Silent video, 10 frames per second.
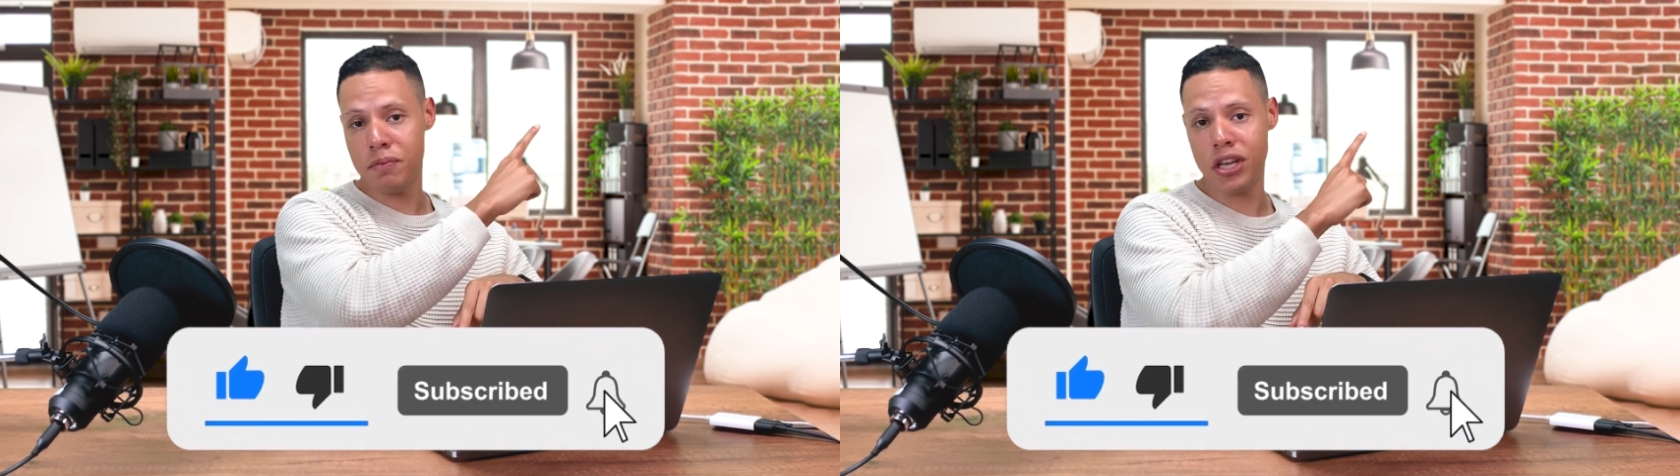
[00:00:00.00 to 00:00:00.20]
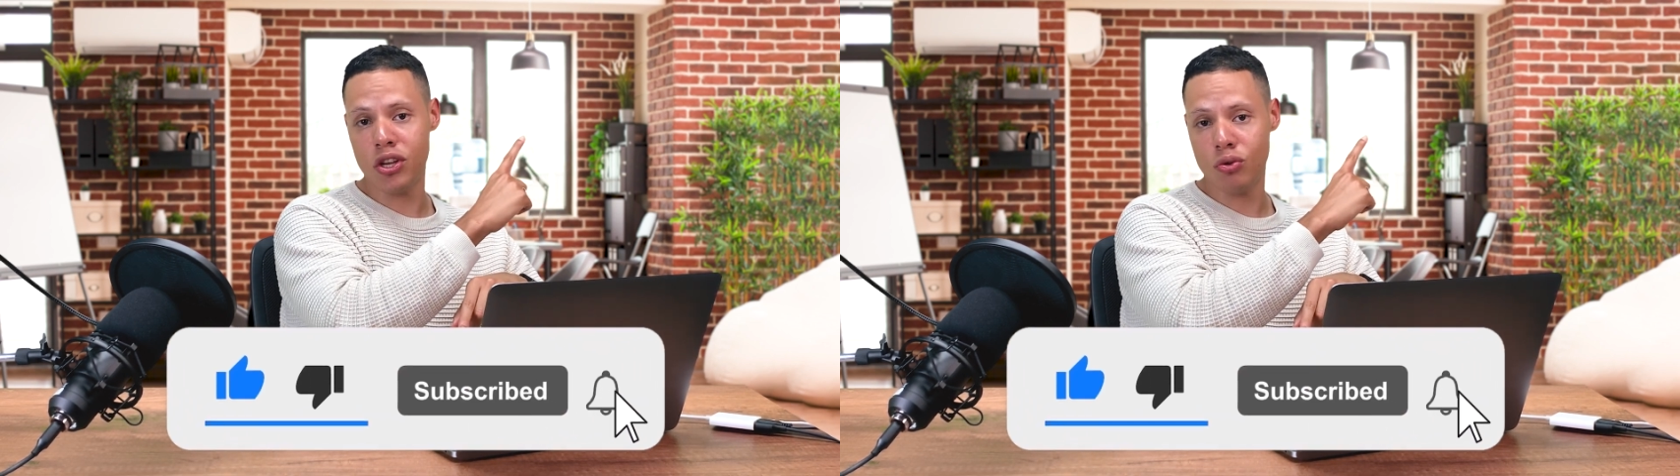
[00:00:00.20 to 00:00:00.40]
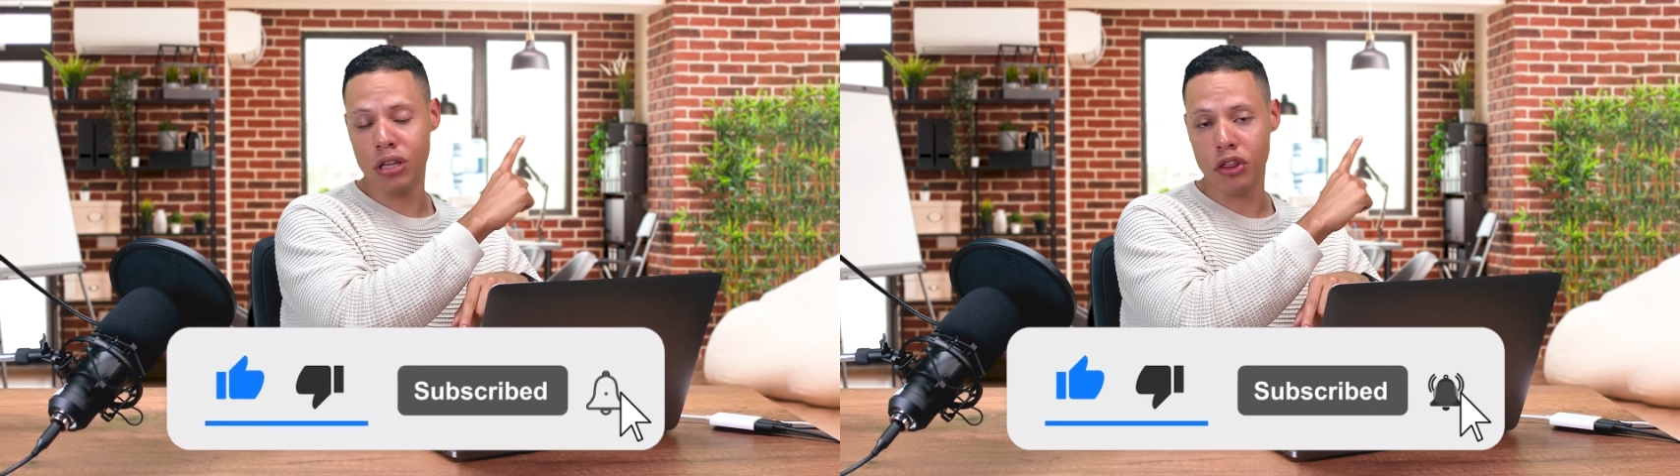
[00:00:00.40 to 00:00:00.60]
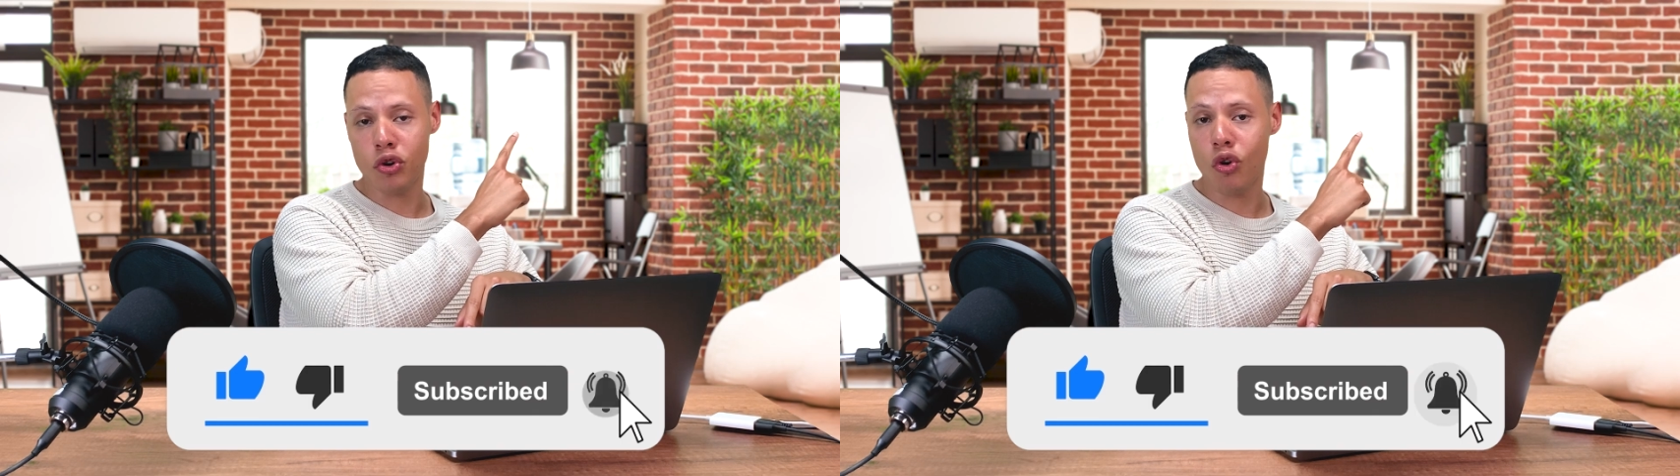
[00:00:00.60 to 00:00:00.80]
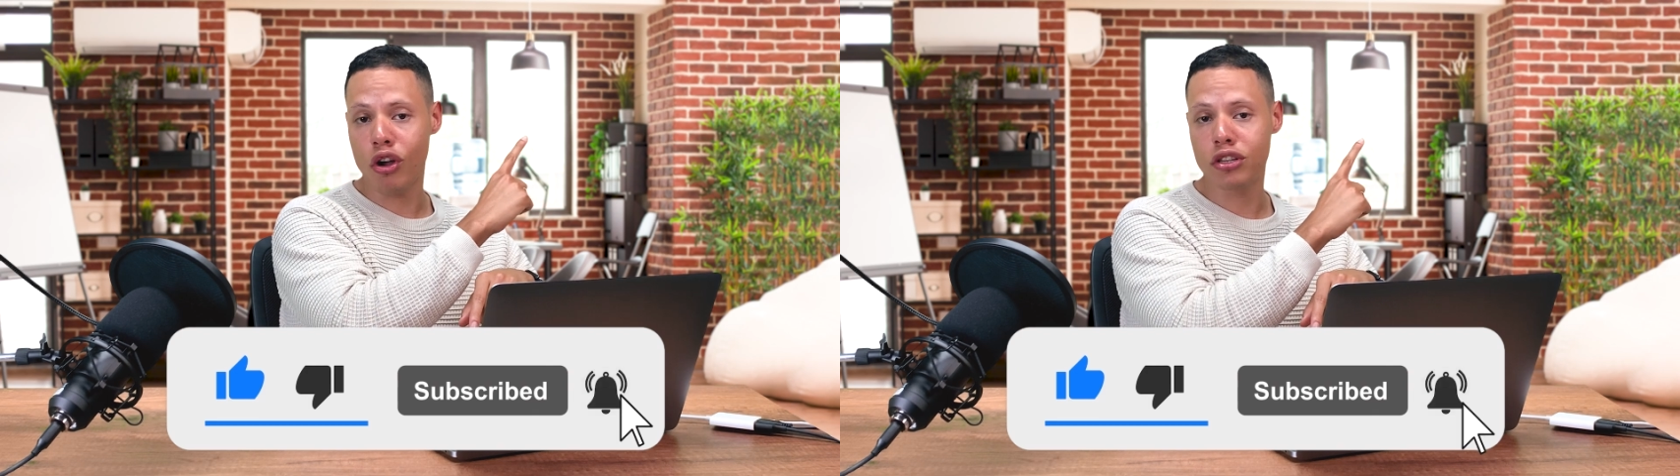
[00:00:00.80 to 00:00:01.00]
video that
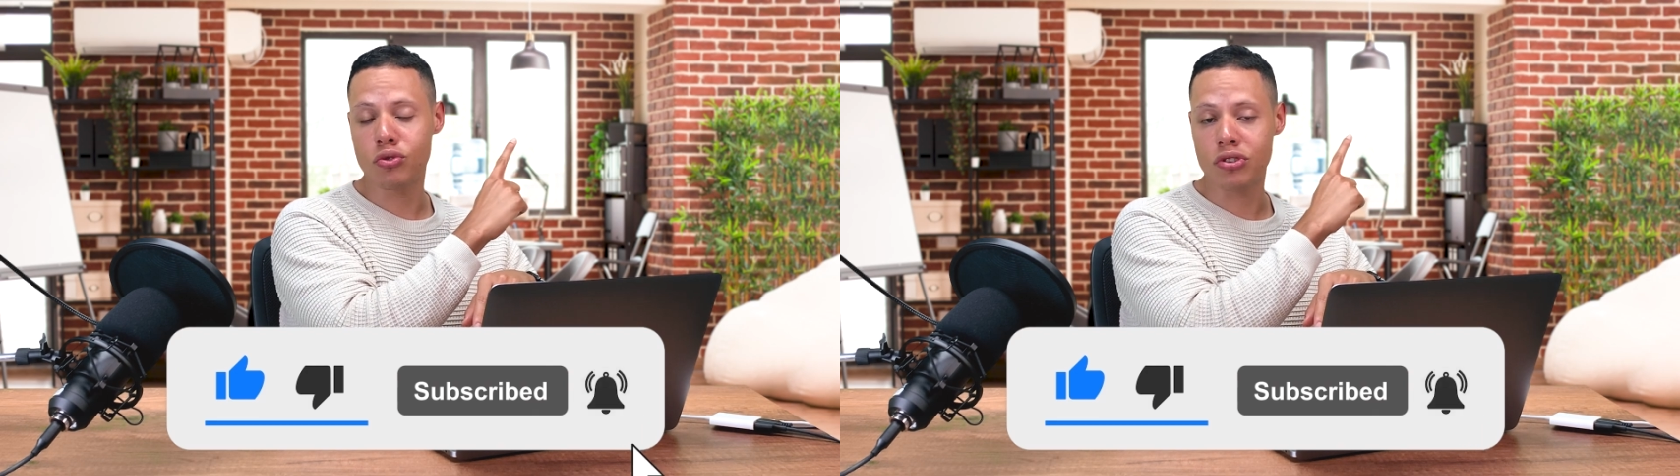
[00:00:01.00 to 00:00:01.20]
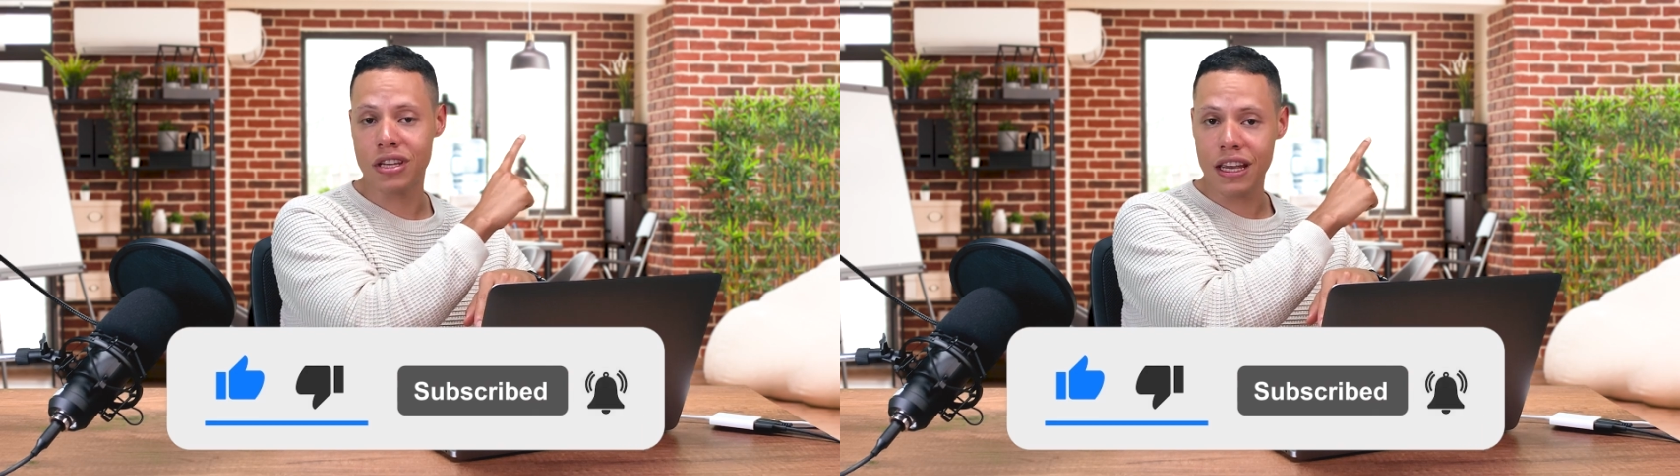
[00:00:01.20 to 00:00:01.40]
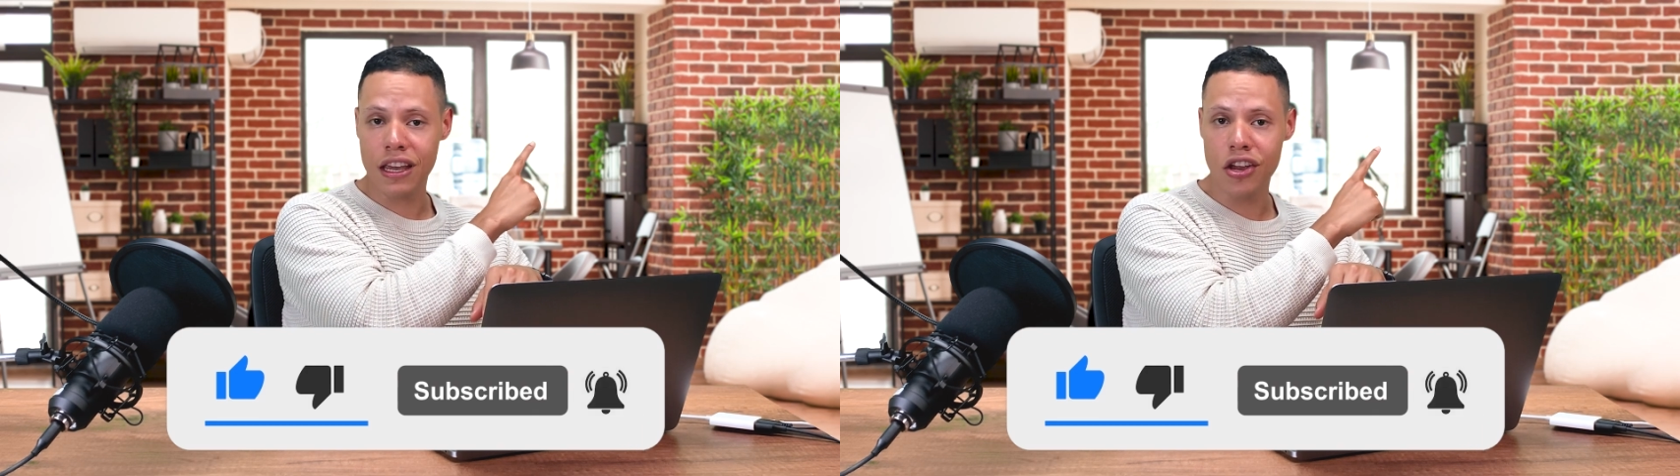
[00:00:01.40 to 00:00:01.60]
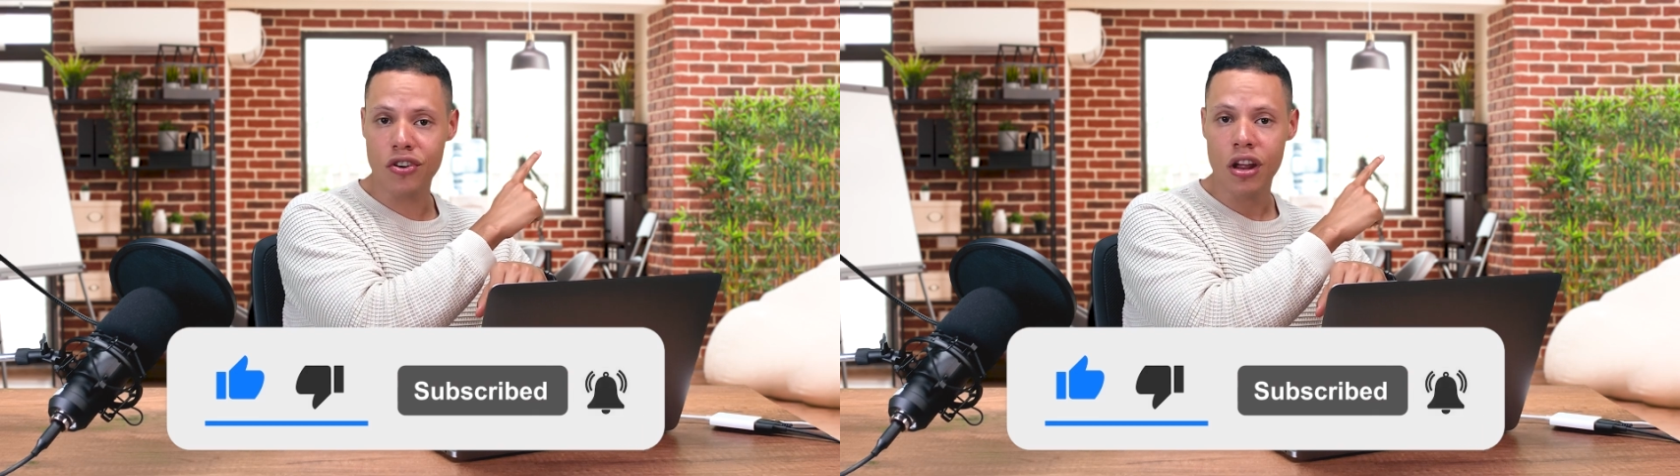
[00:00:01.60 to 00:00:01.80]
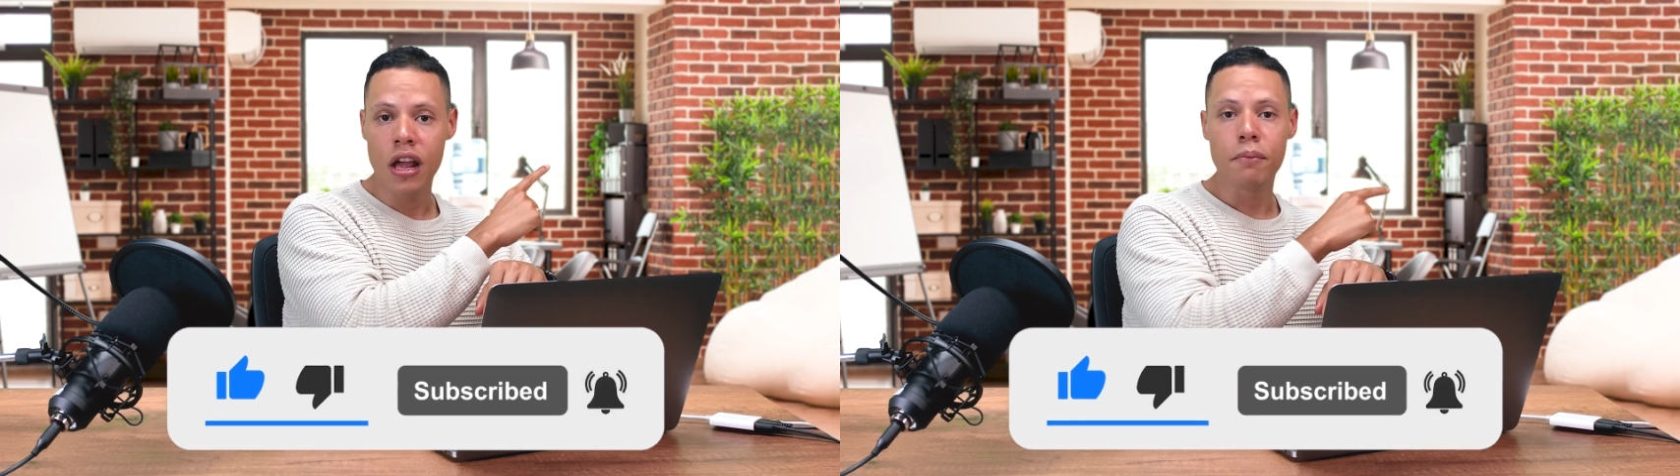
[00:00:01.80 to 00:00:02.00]
you're going to see here,